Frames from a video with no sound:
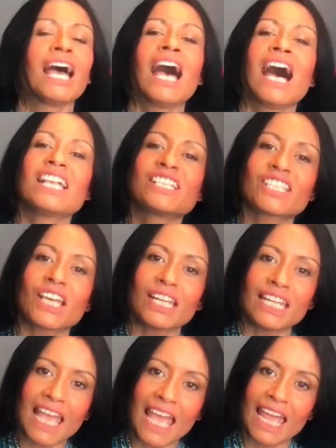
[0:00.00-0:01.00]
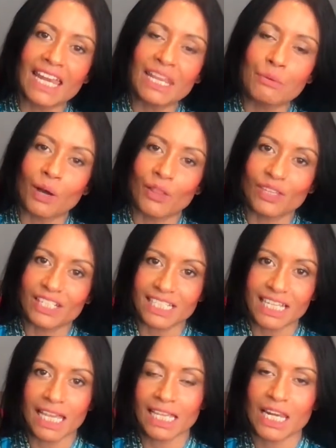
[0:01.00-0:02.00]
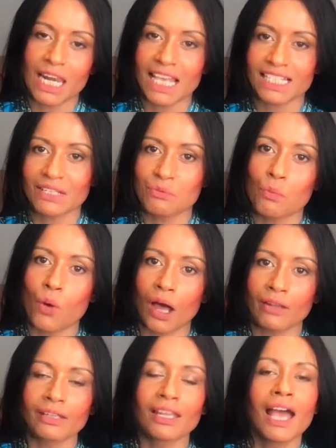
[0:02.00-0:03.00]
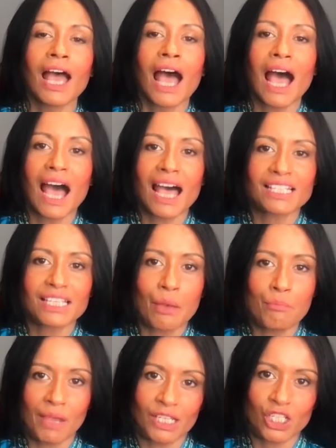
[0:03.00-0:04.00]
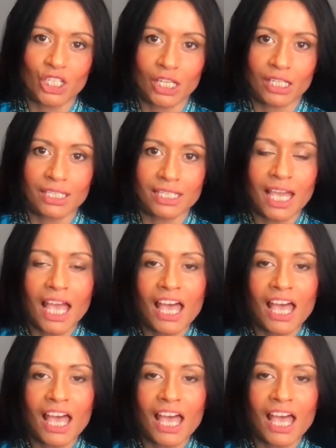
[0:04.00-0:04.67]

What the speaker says: and certainly anyone that's taken lesson 1 has mentioned